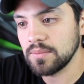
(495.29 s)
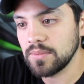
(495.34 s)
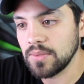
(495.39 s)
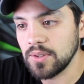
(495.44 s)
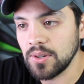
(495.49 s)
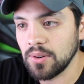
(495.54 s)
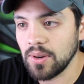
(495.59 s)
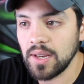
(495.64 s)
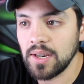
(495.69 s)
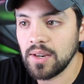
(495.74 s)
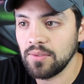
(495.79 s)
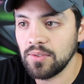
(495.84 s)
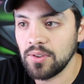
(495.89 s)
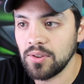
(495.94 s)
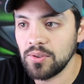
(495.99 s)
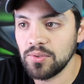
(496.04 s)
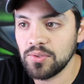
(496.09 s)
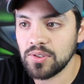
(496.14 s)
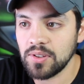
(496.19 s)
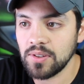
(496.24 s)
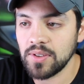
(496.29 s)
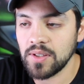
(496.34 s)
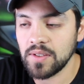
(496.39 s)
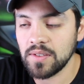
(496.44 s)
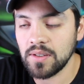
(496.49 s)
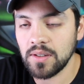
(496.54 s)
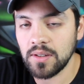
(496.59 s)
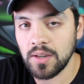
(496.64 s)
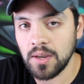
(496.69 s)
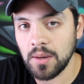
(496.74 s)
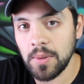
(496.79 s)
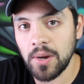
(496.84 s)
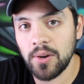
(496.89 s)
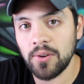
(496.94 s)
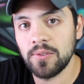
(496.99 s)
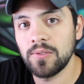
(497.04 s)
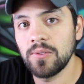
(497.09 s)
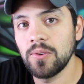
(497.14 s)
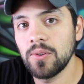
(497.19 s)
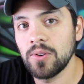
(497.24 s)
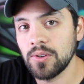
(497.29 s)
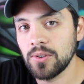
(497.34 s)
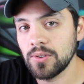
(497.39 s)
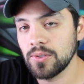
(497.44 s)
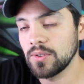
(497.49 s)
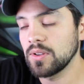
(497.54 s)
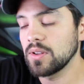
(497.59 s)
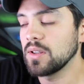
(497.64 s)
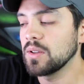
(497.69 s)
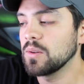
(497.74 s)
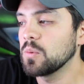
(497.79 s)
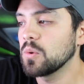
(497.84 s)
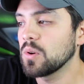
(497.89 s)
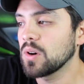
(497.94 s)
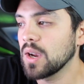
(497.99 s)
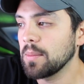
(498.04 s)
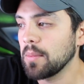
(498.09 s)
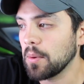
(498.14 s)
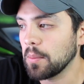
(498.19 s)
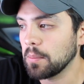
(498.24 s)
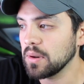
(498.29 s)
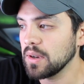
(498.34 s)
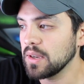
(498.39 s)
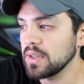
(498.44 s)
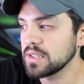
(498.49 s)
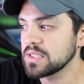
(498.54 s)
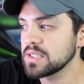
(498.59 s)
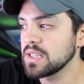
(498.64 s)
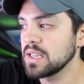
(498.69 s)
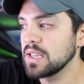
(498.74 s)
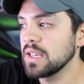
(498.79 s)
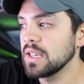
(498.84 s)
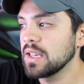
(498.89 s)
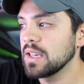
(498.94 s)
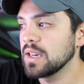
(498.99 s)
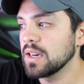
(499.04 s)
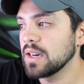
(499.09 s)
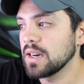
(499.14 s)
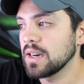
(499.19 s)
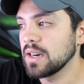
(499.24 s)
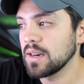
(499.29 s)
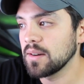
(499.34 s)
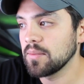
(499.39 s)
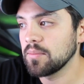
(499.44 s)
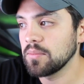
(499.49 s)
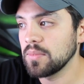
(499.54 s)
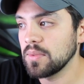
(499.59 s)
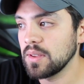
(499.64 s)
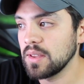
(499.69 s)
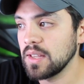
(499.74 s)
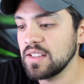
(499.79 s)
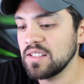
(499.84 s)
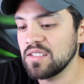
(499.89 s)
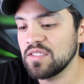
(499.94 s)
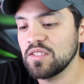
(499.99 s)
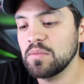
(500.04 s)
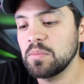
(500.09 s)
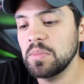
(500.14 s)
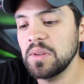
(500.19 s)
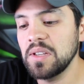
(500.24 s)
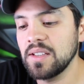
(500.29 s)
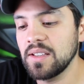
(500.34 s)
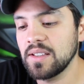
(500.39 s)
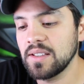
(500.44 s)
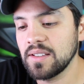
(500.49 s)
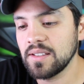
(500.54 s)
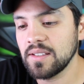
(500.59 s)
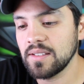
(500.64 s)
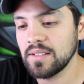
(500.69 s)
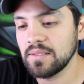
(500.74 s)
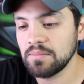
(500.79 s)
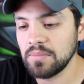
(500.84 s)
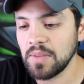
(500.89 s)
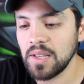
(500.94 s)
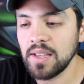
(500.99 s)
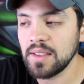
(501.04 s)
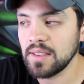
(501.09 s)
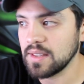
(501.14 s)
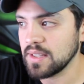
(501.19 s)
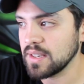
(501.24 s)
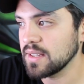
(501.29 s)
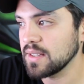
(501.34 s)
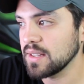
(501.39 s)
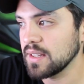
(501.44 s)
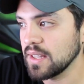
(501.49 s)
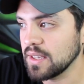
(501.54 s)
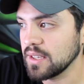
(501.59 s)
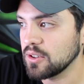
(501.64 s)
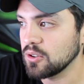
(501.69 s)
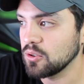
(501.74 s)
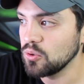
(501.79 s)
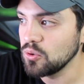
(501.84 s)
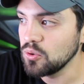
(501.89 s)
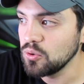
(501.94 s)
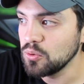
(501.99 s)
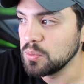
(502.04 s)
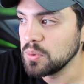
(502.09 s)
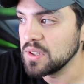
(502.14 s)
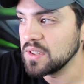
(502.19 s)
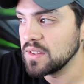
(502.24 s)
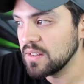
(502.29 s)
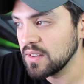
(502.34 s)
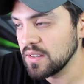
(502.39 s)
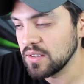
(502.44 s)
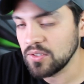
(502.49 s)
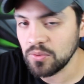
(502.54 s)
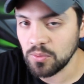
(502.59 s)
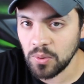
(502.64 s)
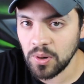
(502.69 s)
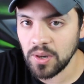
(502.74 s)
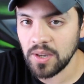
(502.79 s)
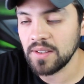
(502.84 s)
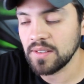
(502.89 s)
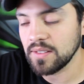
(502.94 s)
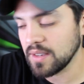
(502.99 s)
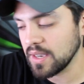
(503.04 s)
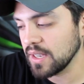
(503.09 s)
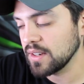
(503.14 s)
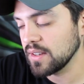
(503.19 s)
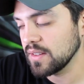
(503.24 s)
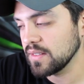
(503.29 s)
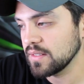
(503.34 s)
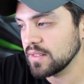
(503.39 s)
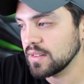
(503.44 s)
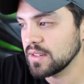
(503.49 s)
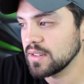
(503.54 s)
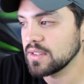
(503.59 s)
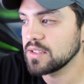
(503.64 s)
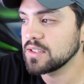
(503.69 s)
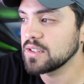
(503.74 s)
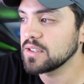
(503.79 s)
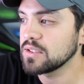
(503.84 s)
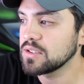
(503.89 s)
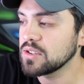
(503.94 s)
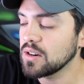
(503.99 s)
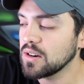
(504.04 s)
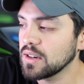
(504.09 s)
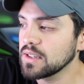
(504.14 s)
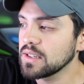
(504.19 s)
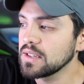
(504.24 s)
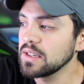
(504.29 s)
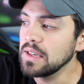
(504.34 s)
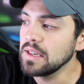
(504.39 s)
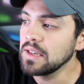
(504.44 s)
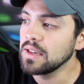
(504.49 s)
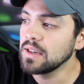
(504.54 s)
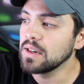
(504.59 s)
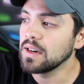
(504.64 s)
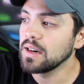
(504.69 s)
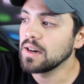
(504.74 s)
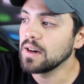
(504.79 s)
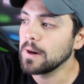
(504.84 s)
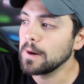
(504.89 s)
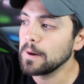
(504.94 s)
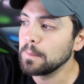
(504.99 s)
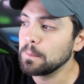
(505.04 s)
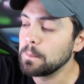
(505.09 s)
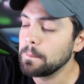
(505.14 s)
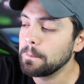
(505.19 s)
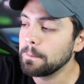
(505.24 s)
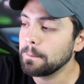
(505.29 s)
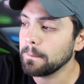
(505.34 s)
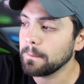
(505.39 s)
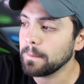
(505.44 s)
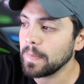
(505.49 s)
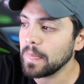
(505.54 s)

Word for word: you know, any of the new stuff that's going to come out for the Warhammer Plus, they speak in that like Ubi this way is kind of talk. And